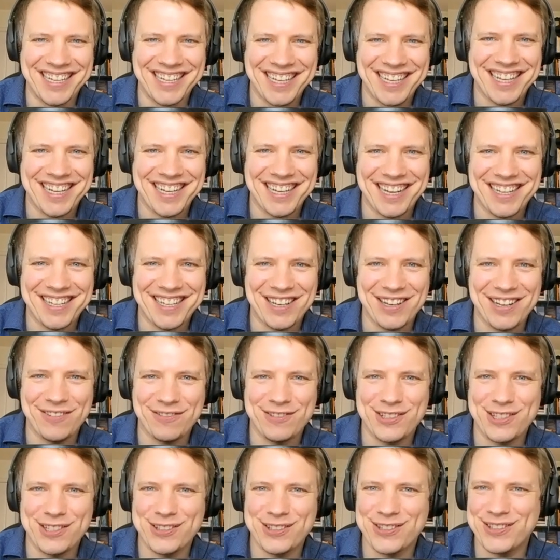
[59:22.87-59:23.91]
that I'd
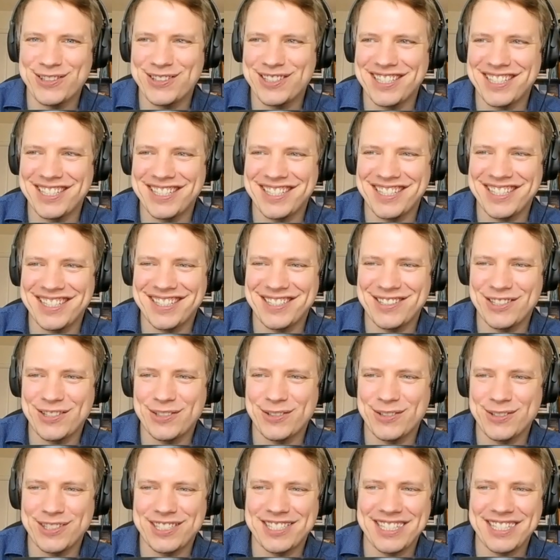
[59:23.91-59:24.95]
love to uh,
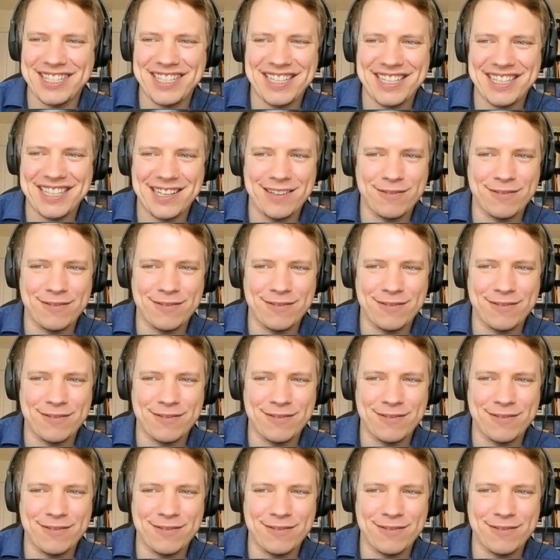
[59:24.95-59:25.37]
to see